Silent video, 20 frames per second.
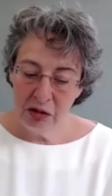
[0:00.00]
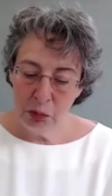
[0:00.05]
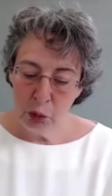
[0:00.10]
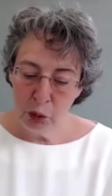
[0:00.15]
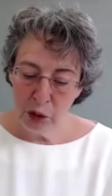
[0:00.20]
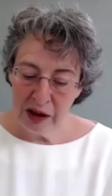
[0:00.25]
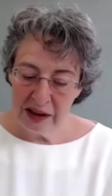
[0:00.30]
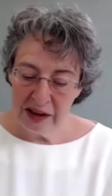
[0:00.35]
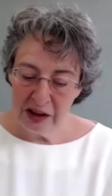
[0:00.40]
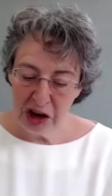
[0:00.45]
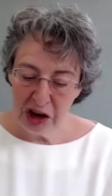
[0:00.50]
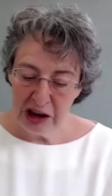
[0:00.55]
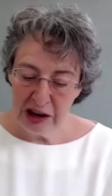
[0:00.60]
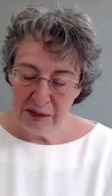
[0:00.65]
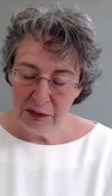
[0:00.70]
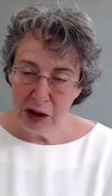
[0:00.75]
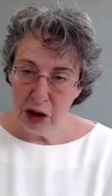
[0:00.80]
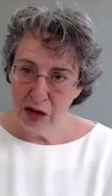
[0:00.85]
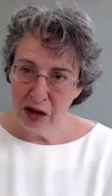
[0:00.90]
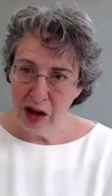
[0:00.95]
would I
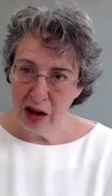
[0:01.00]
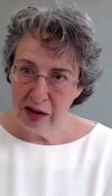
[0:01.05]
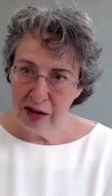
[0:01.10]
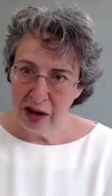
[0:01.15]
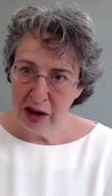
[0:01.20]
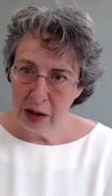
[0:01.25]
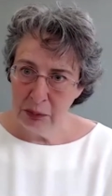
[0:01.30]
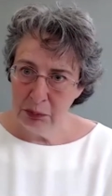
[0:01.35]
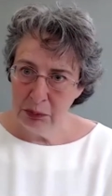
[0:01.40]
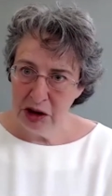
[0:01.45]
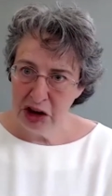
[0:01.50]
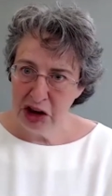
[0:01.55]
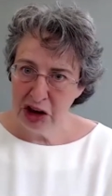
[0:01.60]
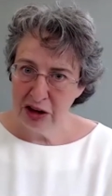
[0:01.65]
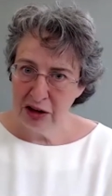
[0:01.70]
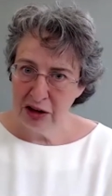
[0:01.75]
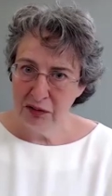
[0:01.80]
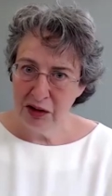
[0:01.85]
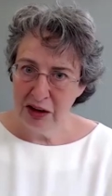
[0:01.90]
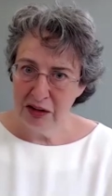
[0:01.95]
achieve those other commercial
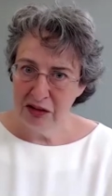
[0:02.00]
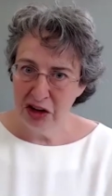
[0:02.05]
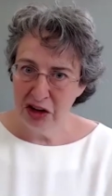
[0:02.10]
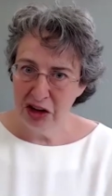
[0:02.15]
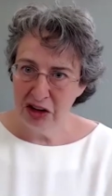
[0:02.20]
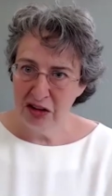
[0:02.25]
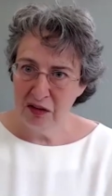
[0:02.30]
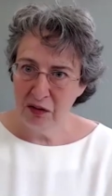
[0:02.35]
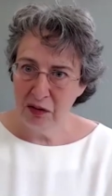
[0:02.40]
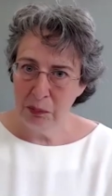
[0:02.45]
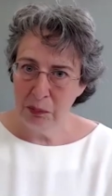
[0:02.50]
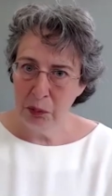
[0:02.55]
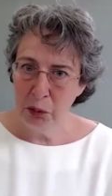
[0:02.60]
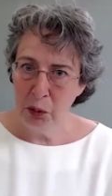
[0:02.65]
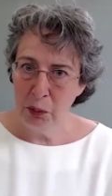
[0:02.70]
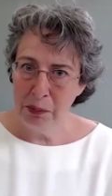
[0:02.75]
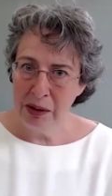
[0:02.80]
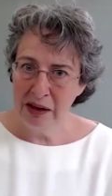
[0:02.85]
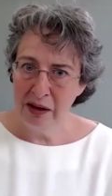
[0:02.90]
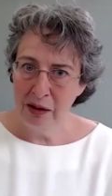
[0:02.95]
advantages if I
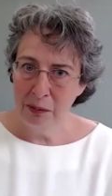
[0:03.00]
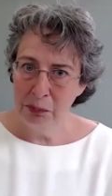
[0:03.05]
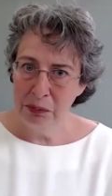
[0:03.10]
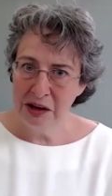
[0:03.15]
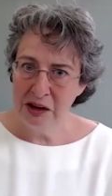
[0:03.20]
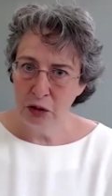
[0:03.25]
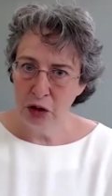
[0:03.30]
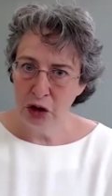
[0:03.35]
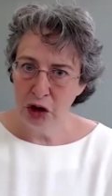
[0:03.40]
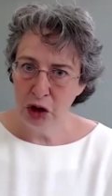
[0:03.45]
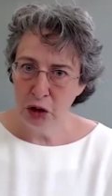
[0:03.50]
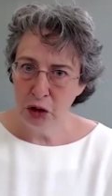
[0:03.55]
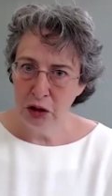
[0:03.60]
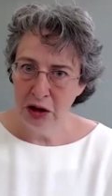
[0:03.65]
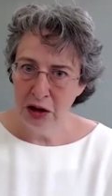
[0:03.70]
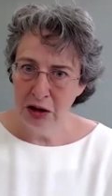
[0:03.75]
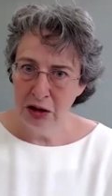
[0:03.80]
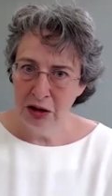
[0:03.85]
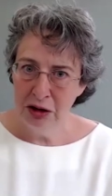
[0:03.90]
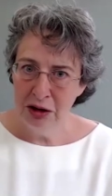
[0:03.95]
brought my company
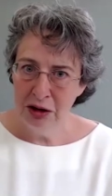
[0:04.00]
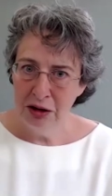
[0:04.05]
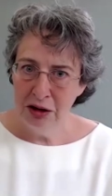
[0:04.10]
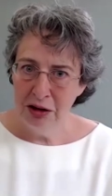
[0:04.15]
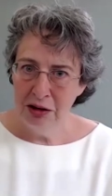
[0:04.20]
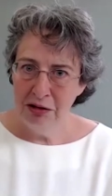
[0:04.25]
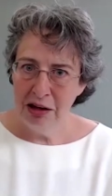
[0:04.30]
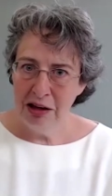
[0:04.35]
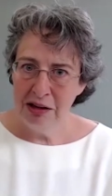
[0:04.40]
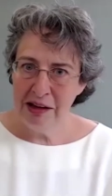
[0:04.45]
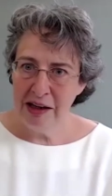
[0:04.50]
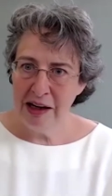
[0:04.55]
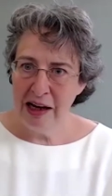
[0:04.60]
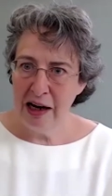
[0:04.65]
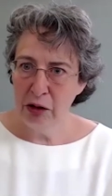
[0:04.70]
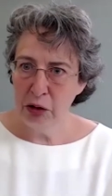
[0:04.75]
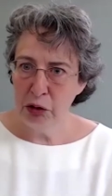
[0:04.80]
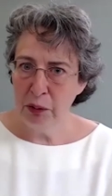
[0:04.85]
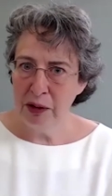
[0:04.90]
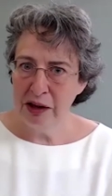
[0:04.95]
onshore? And then
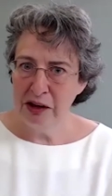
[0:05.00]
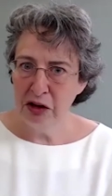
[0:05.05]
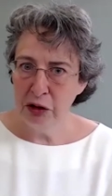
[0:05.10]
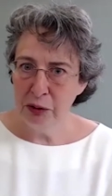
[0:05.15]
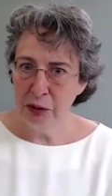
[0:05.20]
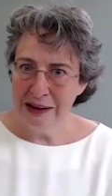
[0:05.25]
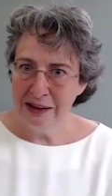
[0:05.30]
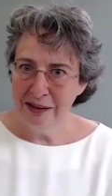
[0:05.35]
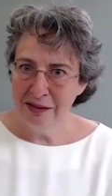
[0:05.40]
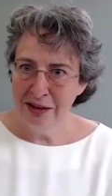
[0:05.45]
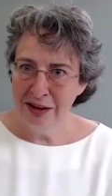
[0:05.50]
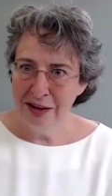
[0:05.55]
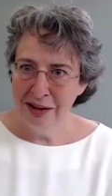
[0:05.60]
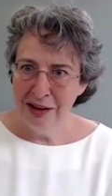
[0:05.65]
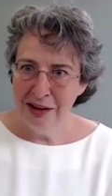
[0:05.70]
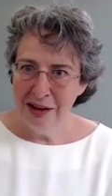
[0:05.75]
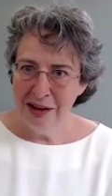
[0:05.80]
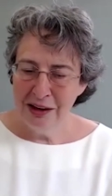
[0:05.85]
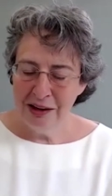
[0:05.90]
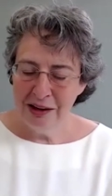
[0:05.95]
how do I do it?
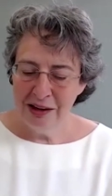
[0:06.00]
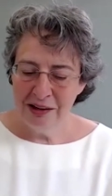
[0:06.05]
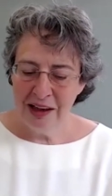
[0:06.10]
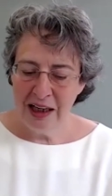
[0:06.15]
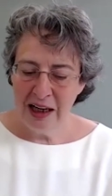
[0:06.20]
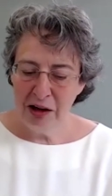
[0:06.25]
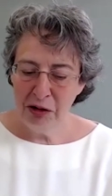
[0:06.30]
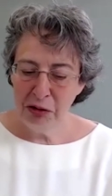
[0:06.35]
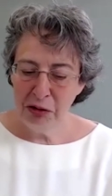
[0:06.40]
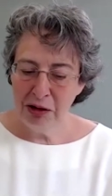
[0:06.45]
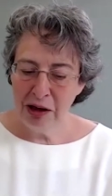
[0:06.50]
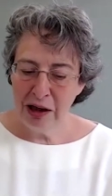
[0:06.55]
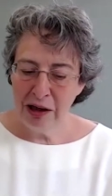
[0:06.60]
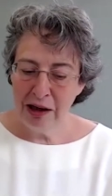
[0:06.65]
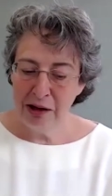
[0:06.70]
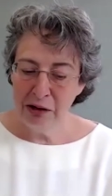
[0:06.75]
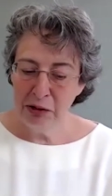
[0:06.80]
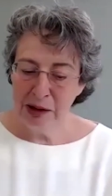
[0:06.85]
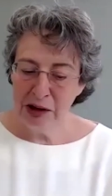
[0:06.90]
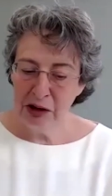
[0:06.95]
And yeah. how, do,
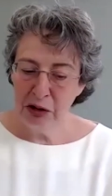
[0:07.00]
how do I